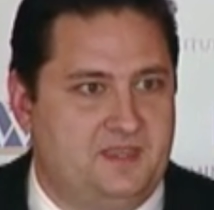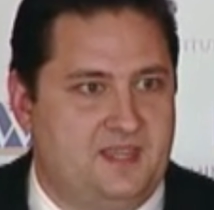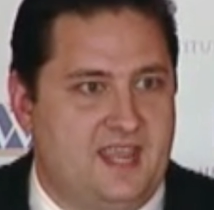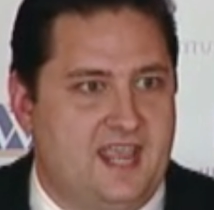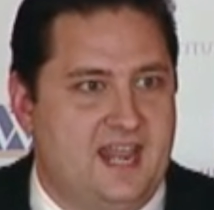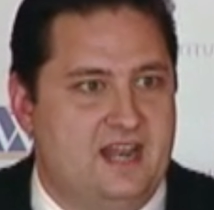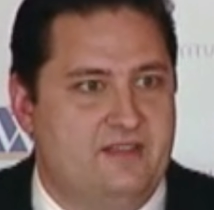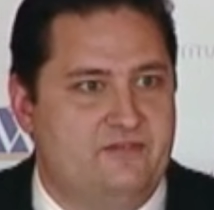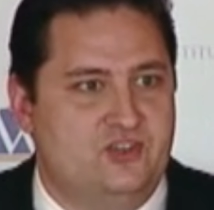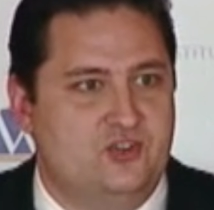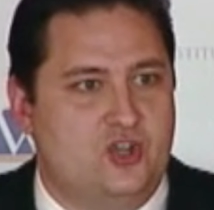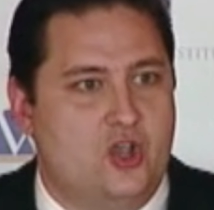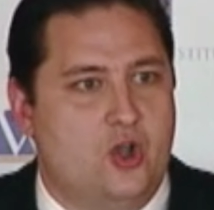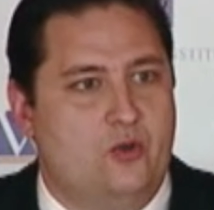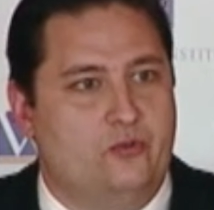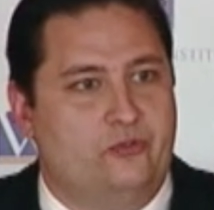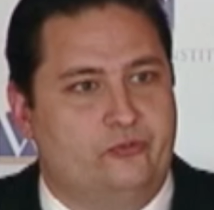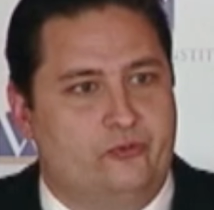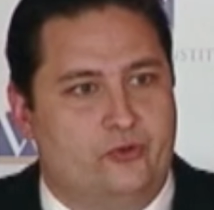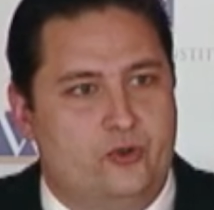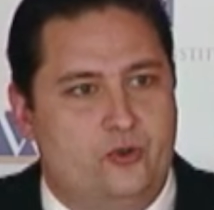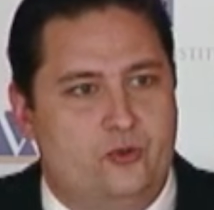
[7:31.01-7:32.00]
And as you go
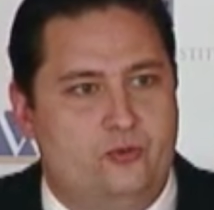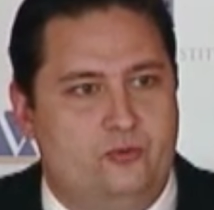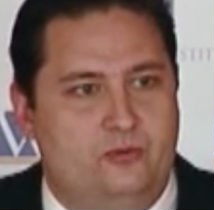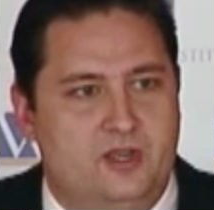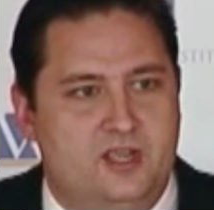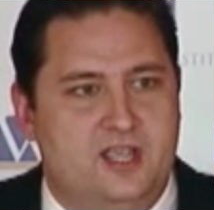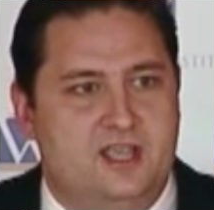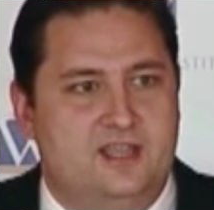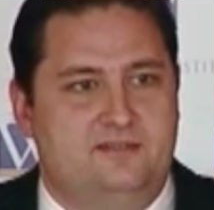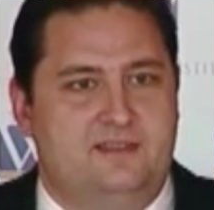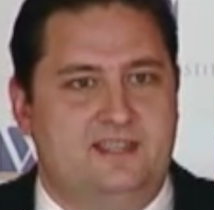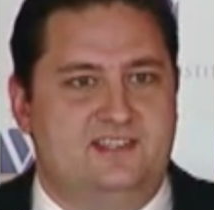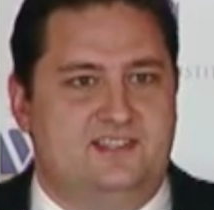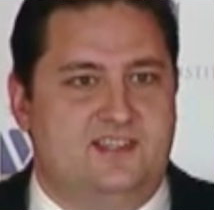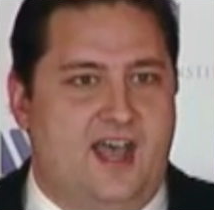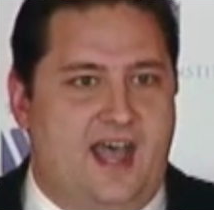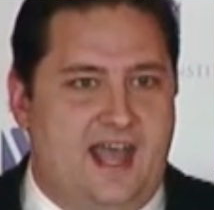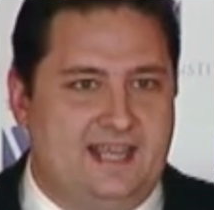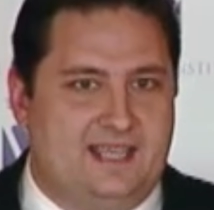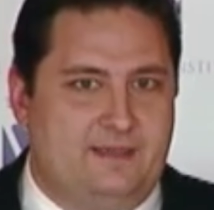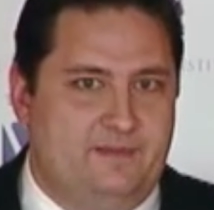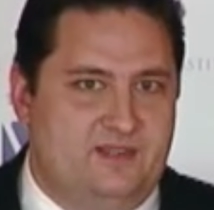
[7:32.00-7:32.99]
through these
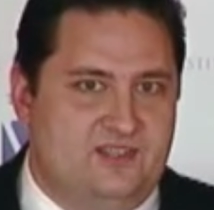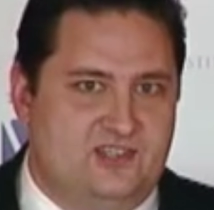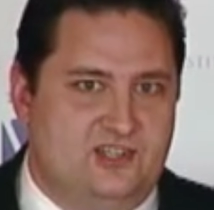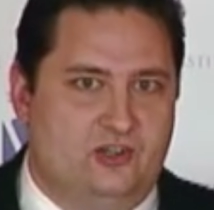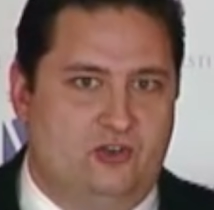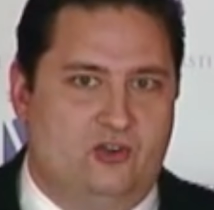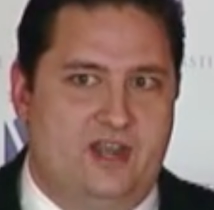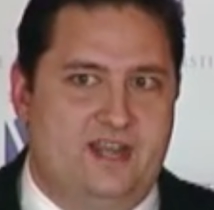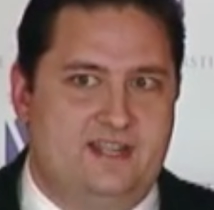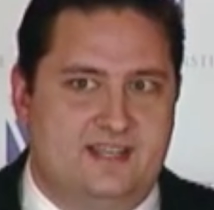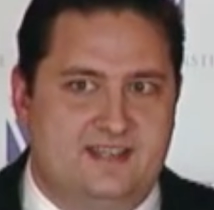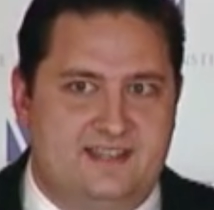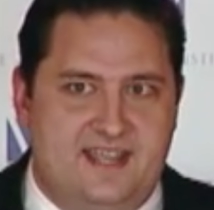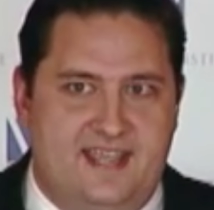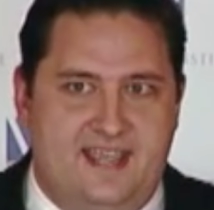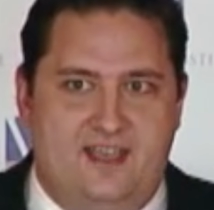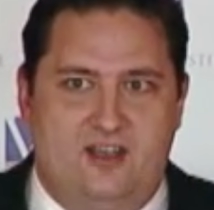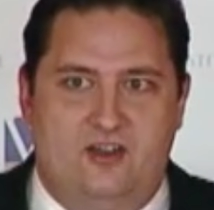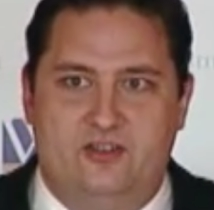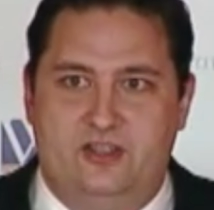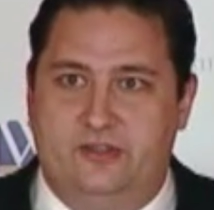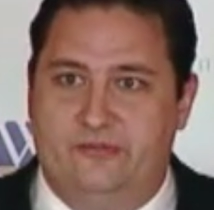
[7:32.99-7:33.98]
documents in great
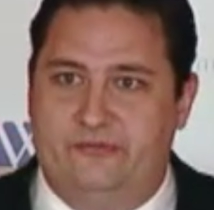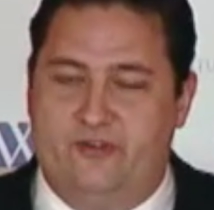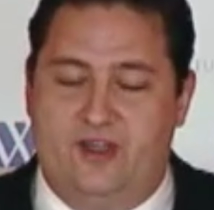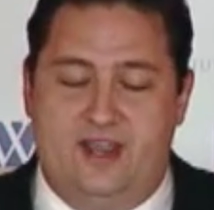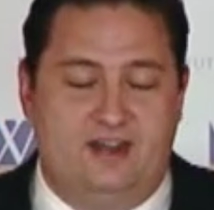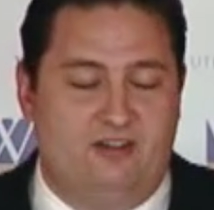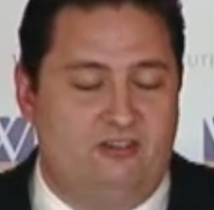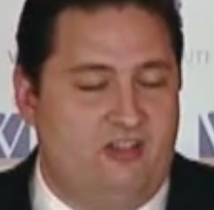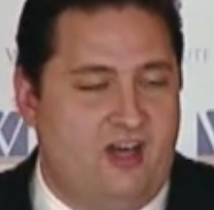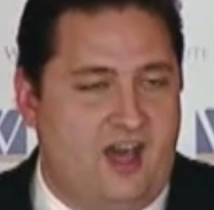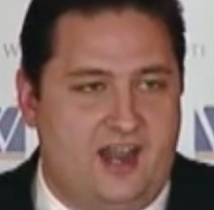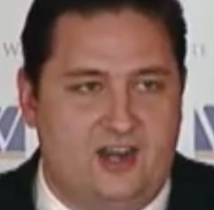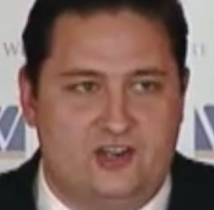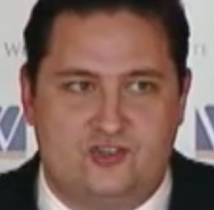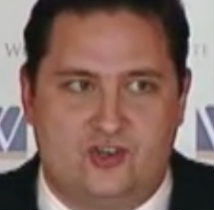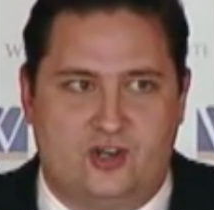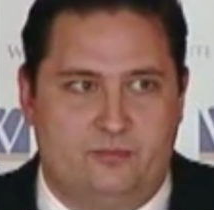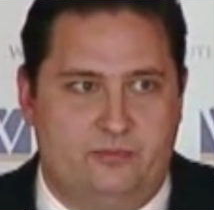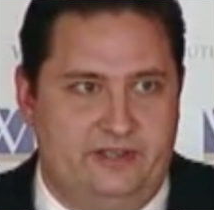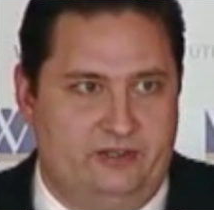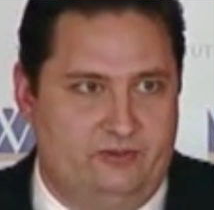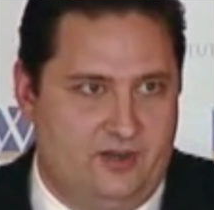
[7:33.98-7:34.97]
detail, you find a lot of
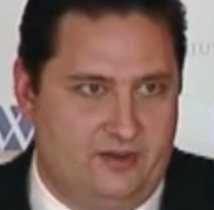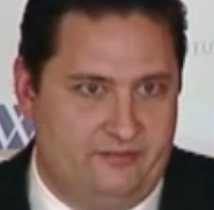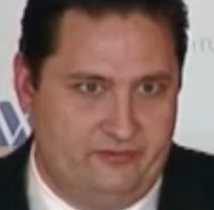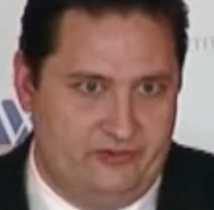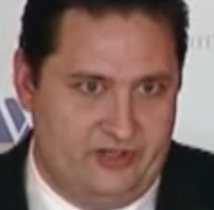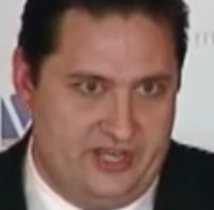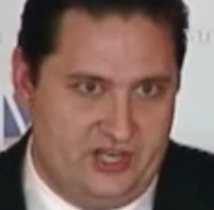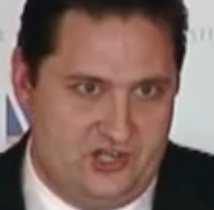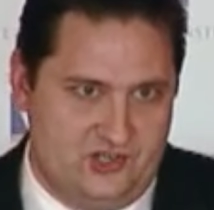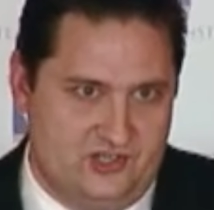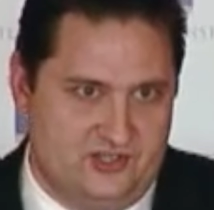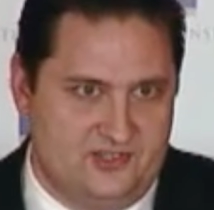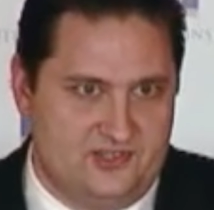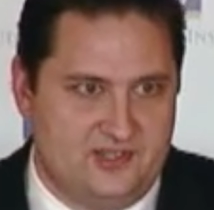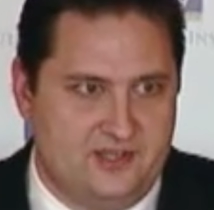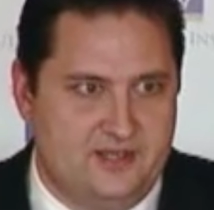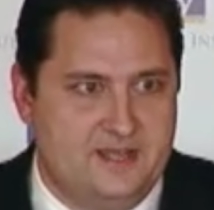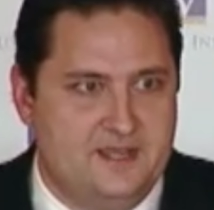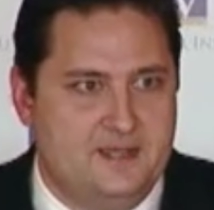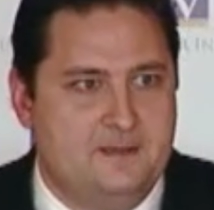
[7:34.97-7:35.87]
troubling revelations.